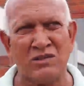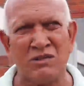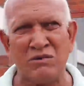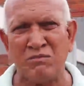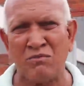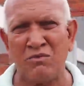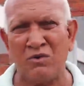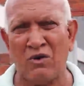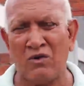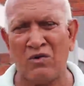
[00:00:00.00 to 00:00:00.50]

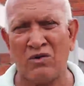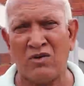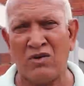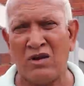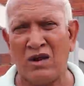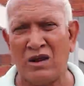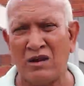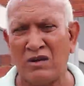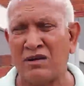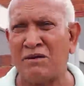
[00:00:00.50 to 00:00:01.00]
on,
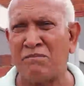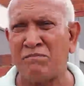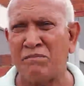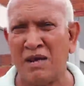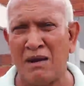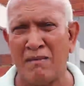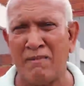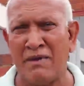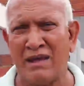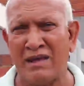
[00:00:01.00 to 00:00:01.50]
on the
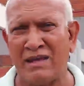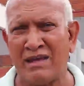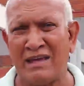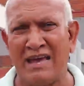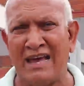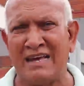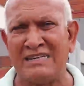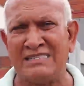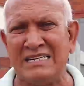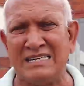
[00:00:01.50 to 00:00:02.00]
Merebank
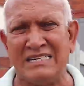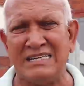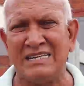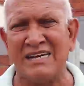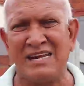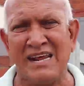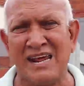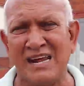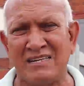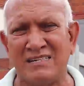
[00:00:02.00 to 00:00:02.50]
has
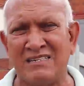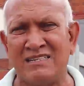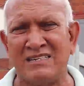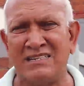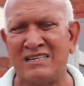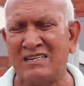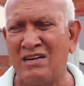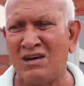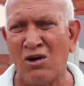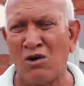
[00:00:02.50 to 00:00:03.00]
deteriorated
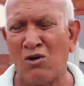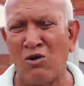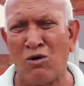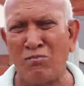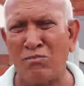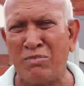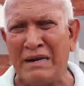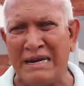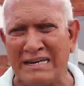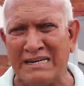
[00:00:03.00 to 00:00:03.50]

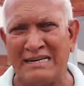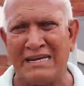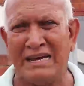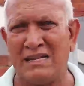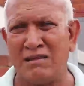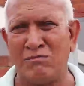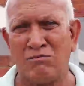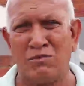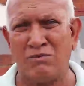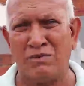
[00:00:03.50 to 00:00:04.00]
completely at
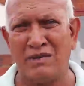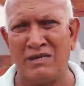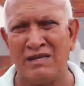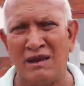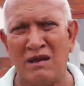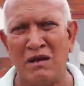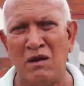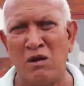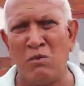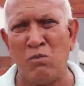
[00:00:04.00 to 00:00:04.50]
the moment.
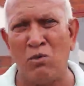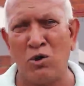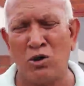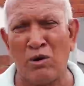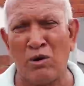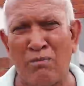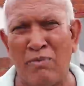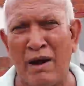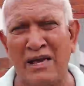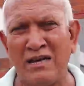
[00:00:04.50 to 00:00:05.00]
We've
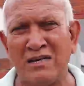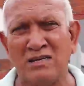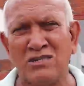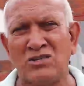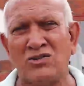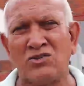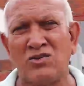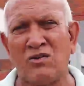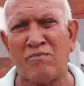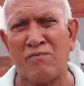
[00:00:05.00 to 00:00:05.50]

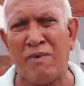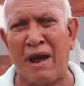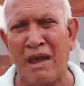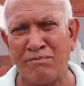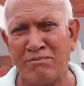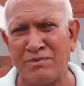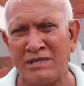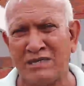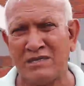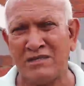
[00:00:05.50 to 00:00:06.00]
breakages of
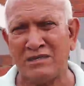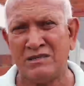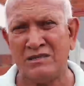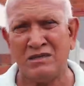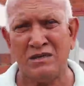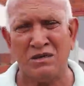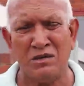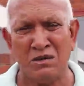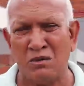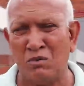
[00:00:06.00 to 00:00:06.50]
pipes,
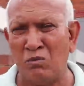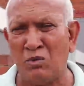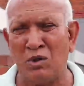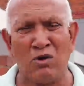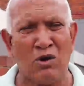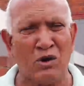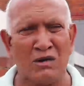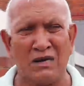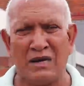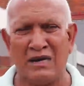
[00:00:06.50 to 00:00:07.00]
we've
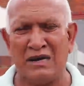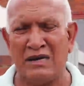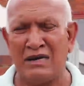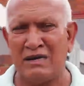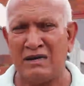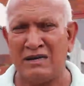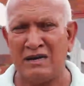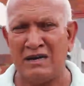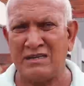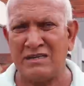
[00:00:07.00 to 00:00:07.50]
got uh,
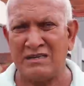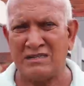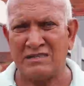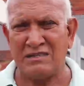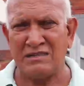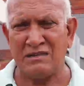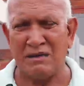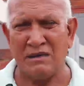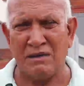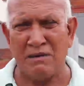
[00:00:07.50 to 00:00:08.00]

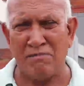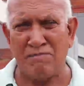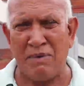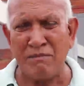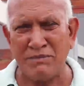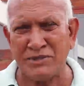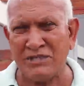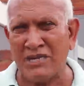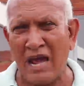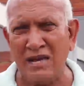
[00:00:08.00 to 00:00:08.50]
uh,
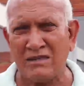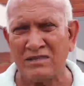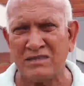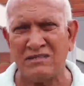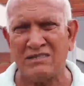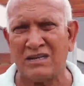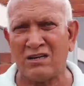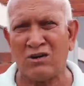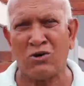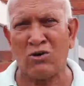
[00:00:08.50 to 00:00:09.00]
pump
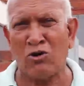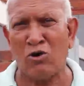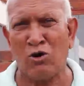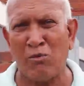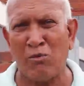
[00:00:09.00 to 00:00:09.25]
stations that are not